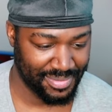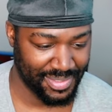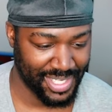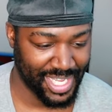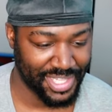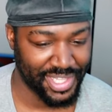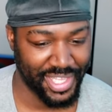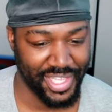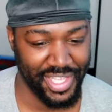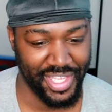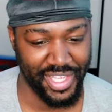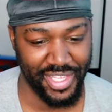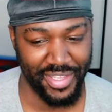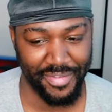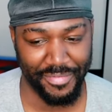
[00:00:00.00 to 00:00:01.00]
Got the
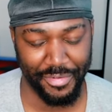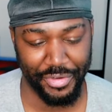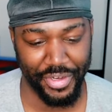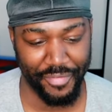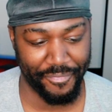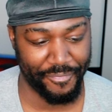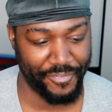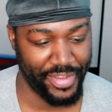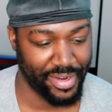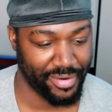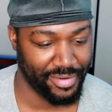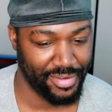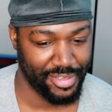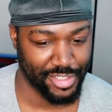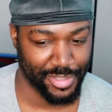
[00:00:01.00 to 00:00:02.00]
evil,
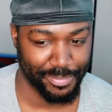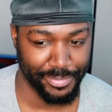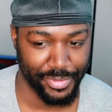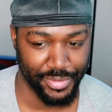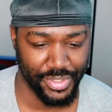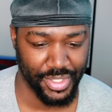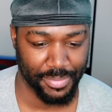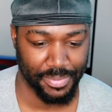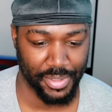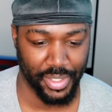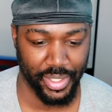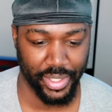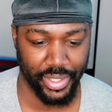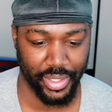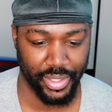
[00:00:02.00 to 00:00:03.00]
nefarious music
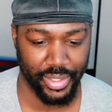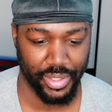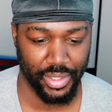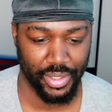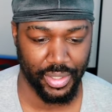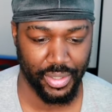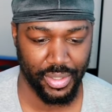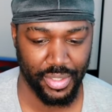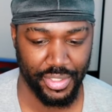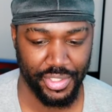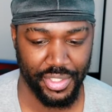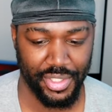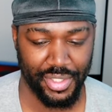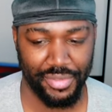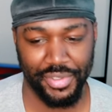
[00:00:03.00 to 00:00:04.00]
playing.
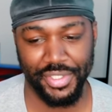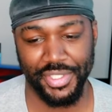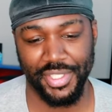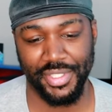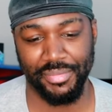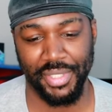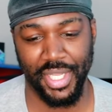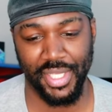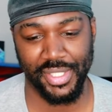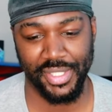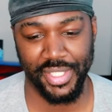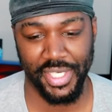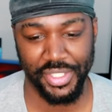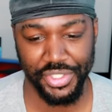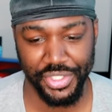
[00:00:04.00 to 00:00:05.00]
What is this, some kind of
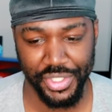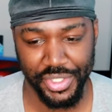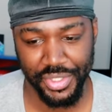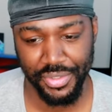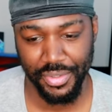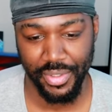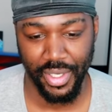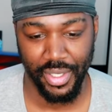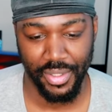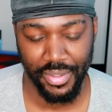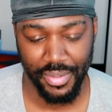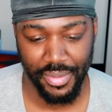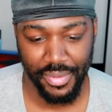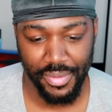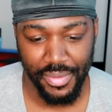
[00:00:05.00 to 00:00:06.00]
dungeon? Or...
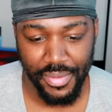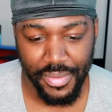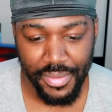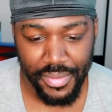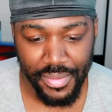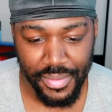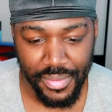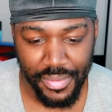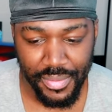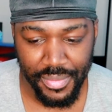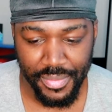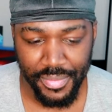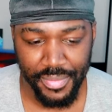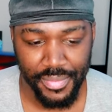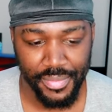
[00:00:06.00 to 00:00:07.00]
Good
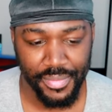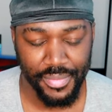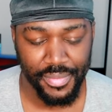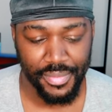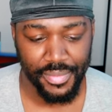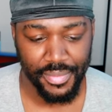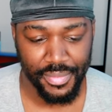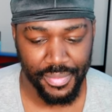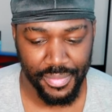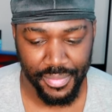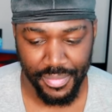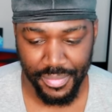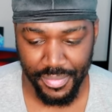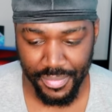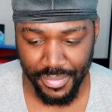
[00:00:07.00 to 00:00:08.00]
friends,
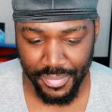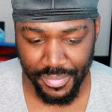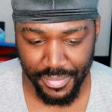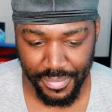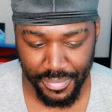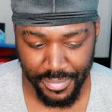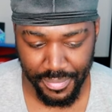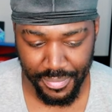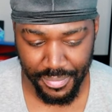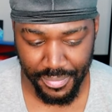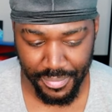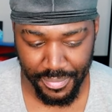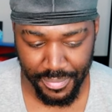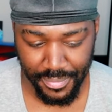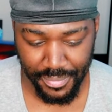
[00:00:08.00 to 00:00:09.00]
listen again
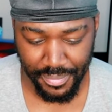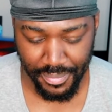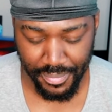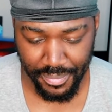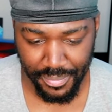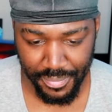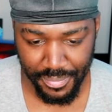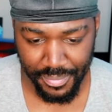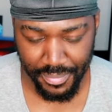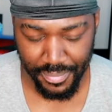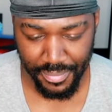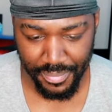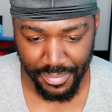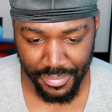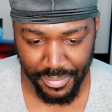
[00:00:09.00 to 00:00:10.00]
to our
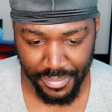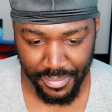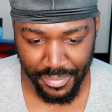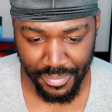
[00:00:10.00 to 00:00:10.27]
legend